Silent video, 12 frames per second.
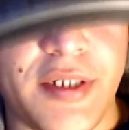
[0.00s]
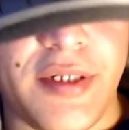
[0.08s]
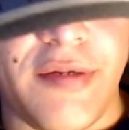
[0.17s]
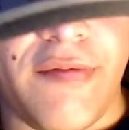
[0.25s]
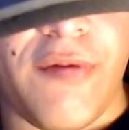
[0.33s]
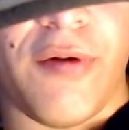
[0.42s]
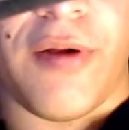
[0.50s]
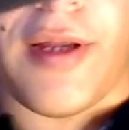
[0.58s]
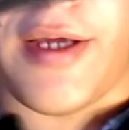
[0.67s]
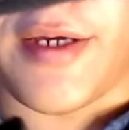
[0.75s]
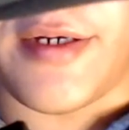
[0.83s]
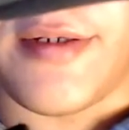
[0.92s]
for,
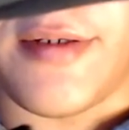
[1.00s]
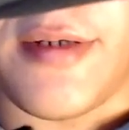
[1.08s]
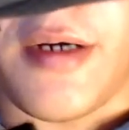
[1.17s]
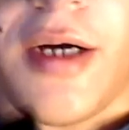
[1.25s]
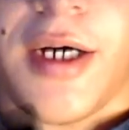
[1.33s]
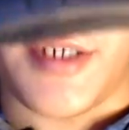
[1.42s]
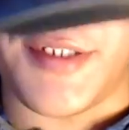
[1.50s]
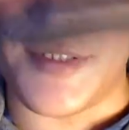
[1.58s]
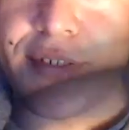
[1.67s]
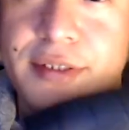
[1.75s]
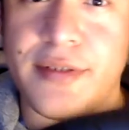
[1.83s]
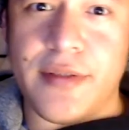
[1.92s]
like,
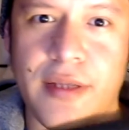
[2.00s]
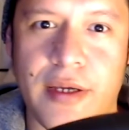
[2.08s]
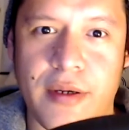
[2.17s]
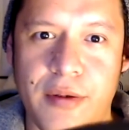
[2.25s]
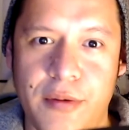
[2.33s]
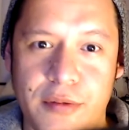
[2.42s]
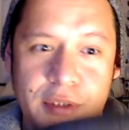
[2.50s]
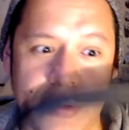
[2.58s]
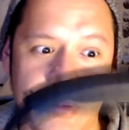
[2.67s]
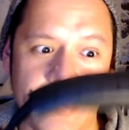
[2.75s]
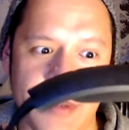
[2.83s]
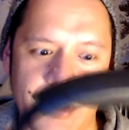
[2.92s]
us, like, who
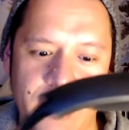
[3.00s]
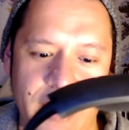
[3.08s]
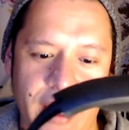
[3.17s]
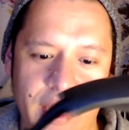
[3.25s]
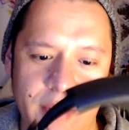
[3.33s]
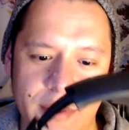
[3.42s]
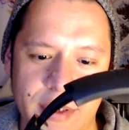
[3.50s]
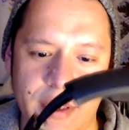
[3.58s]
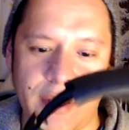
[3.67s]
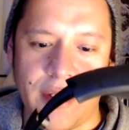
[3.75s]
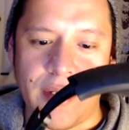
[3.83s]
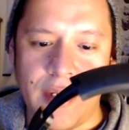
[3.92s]
streams our games
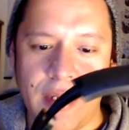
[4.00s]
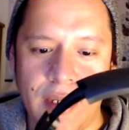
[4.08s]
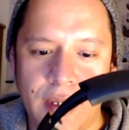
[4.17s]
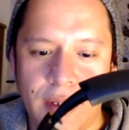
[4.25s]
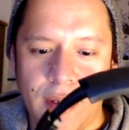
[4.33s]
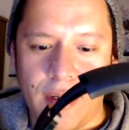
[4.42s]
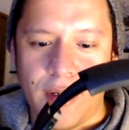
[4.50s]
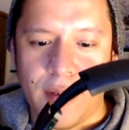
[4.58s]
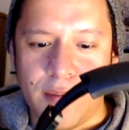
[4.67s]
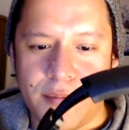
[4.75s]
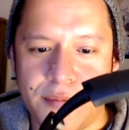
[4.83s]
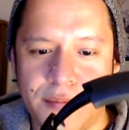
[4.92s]
and,
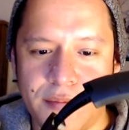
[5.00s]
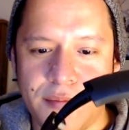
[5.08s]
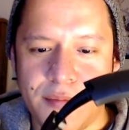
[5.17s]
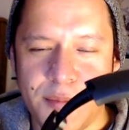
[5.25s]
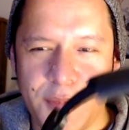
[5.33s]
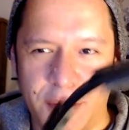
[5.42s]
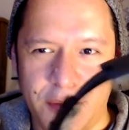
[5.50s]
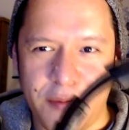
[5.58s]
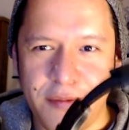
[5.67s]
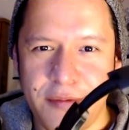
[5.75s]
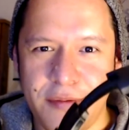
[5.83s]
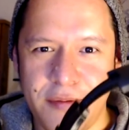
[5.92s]
you know,
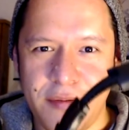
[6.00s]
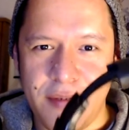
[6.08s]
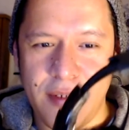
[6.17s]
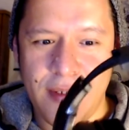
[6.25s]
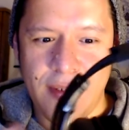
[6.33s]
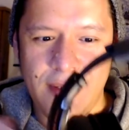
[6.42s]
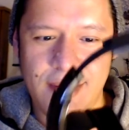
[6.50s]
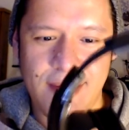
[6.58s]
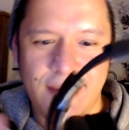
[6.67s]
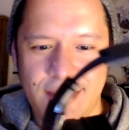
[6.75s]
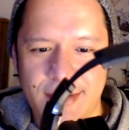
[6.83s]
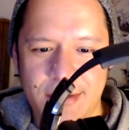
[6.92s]

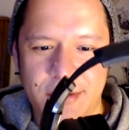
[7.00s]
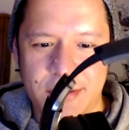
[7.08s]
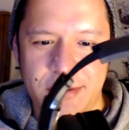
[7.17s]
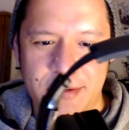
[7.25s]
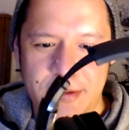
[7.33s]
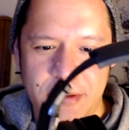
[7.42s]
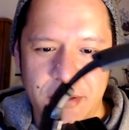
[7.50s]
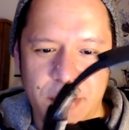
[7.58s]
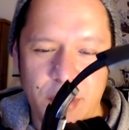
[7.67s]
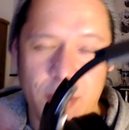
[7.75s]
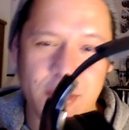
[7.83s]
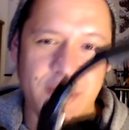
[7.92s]
who
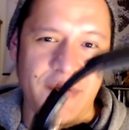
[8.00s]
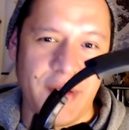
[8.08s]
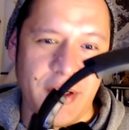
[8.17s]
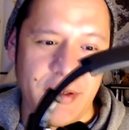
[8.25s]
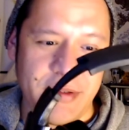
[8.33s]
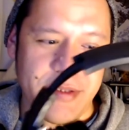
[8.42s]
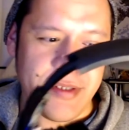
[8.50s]
publish videos